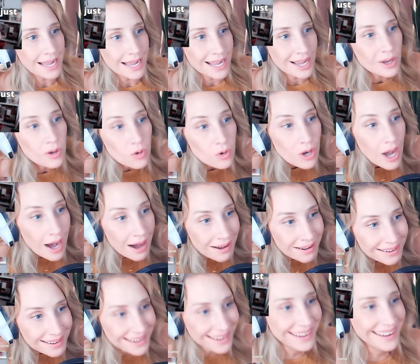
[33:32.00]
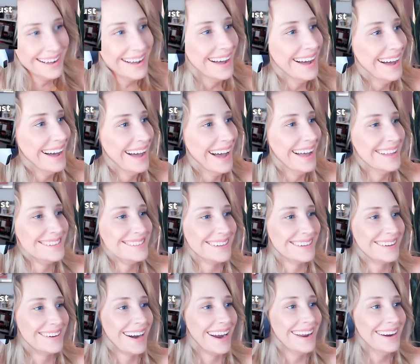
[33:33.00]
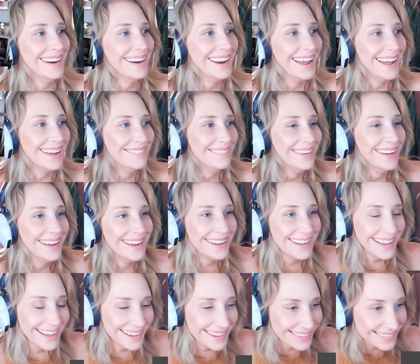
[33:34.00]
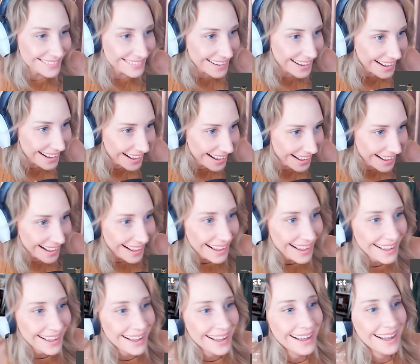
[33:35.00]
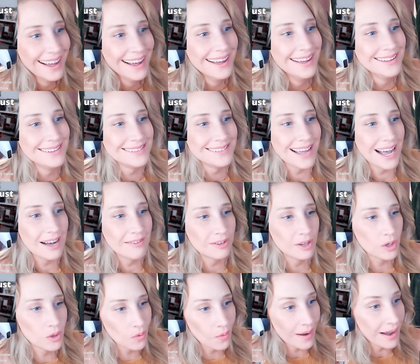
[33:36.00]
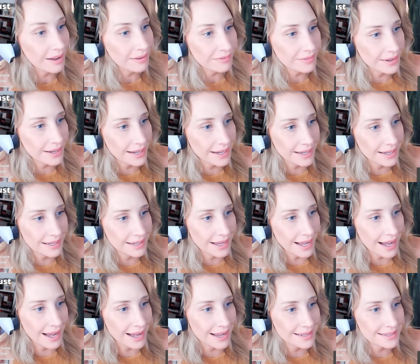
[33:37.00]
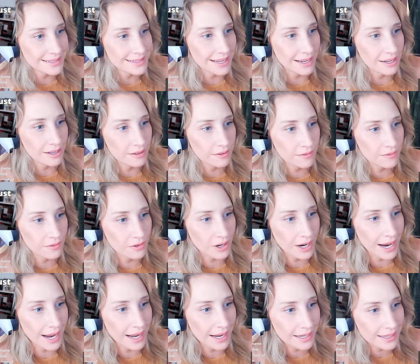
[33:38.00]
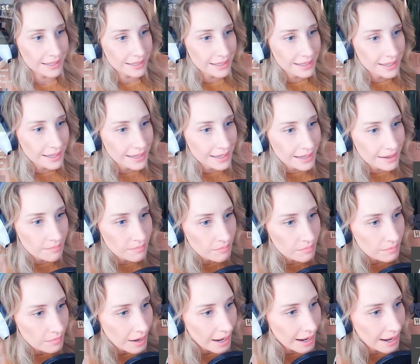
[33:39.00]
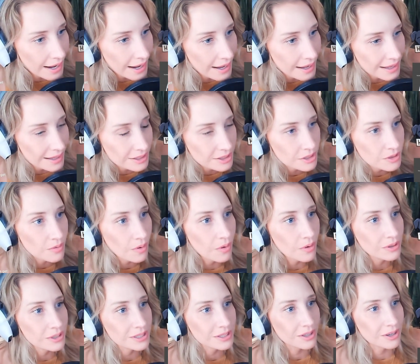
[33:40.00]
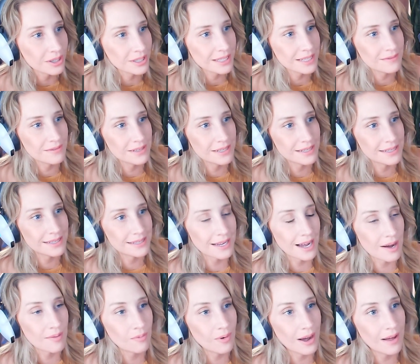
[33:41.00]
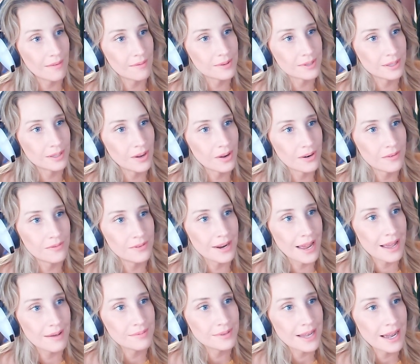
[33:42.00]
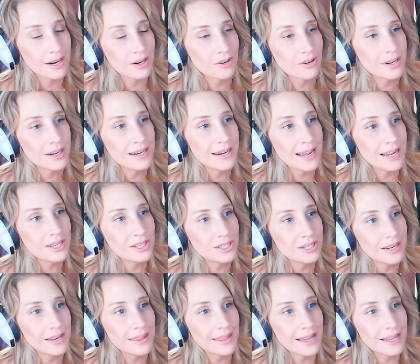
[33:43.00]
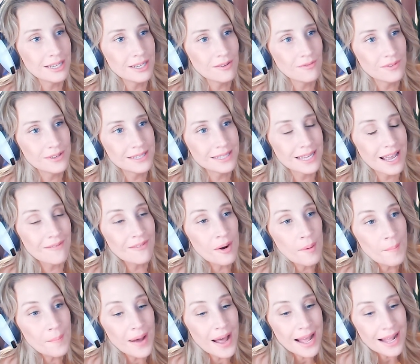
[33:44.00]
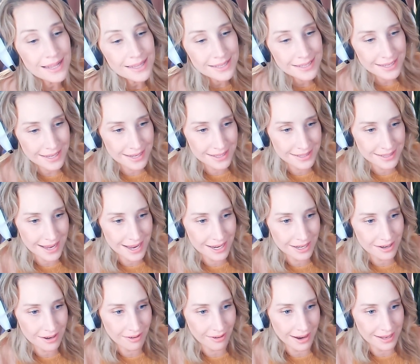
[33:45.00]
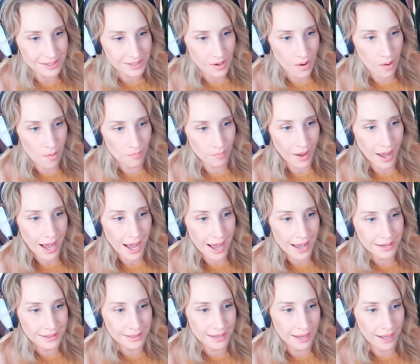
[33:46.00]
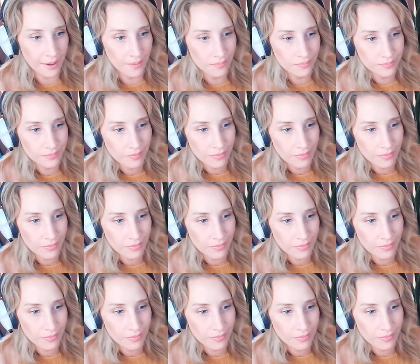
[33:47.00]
Iguga. That's a great name. Iguga. Salva Guefa, Delfrak. You all just got gifted a sub. Wow, that was a lot of names. And Critter Nation, thank you for 7 months and saying congrats on partner.